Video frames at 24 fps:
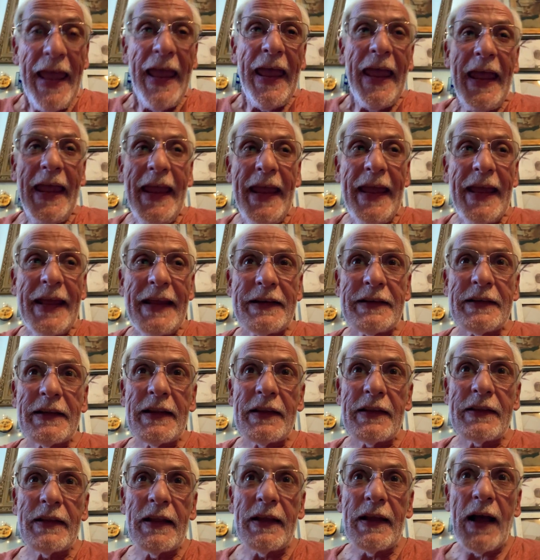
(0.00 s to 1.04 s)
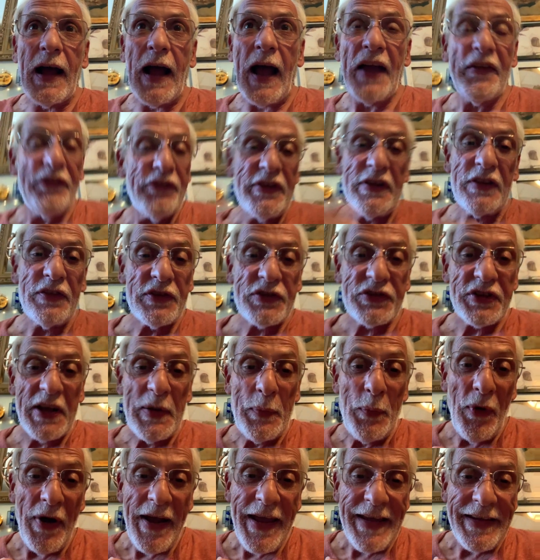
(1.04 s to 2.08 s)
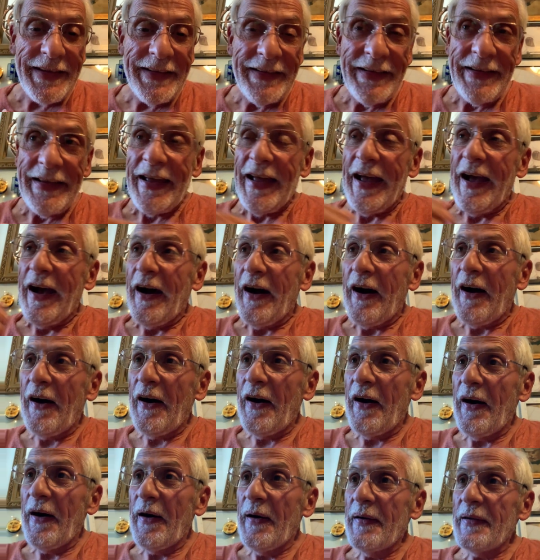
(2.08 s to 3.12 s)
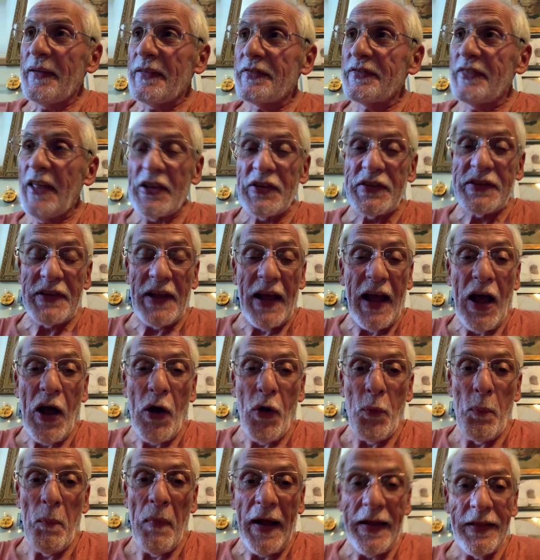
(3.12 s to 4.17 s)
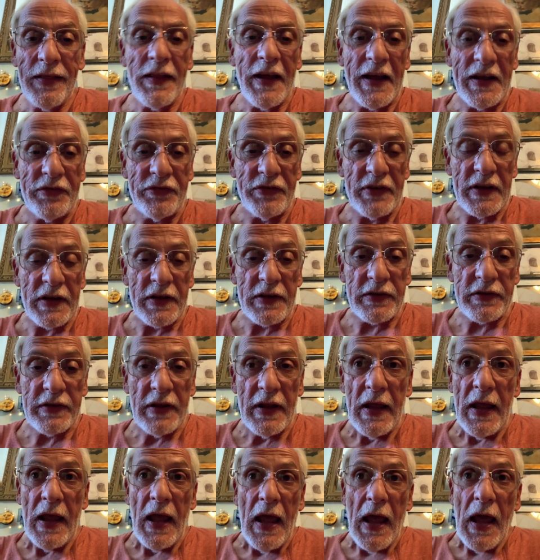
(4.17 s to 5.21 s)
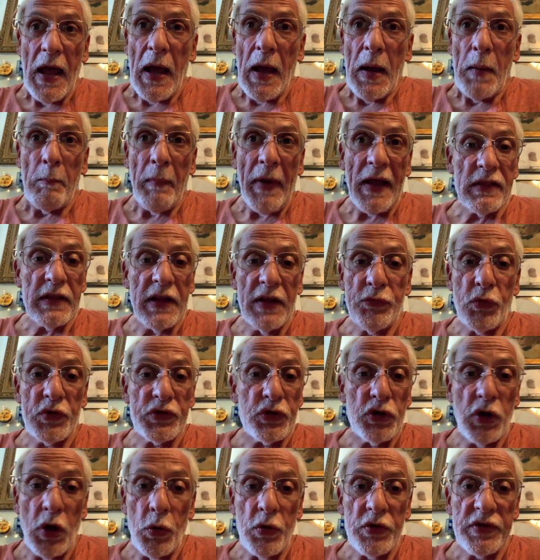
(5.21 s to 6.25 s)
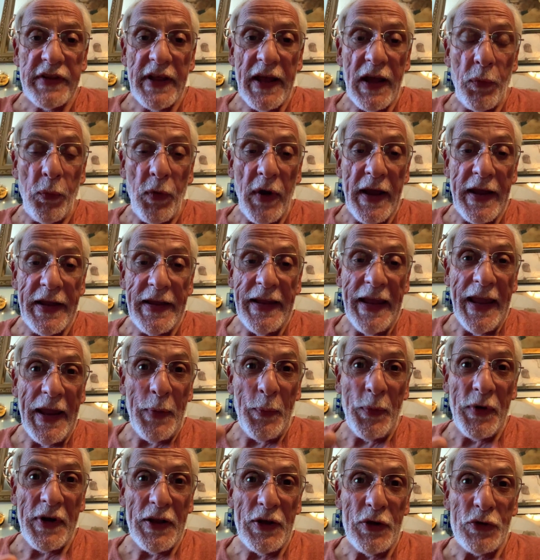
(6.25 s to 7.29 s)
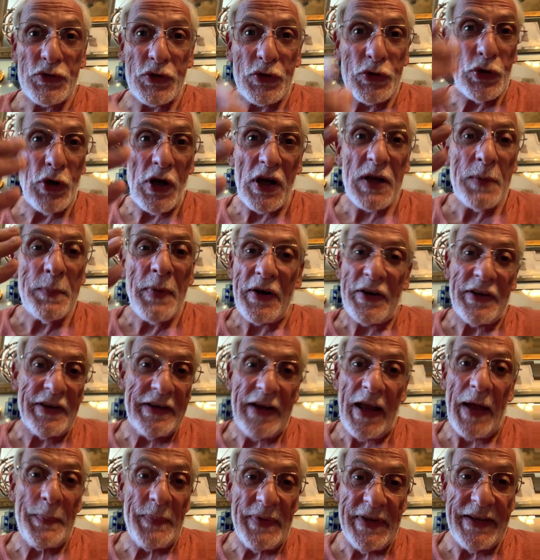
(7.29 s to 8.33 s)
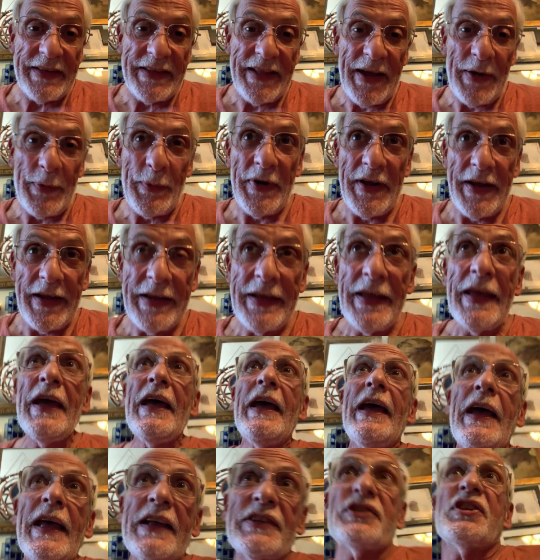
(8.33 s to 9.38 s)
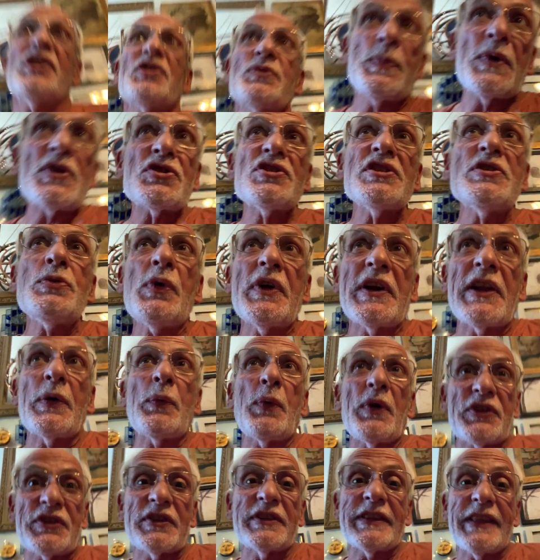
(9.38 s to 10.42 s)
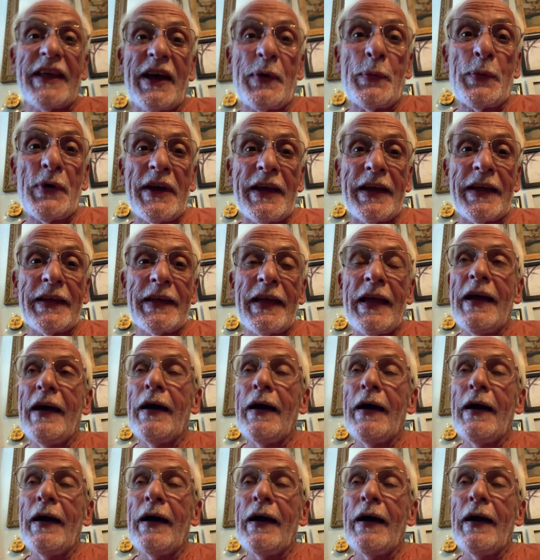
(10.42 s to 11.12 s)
And I feel the same way. That's how my life is. My life wasn't always that way, and when I used to talk about it not being that way, is especially when it wasn't that way.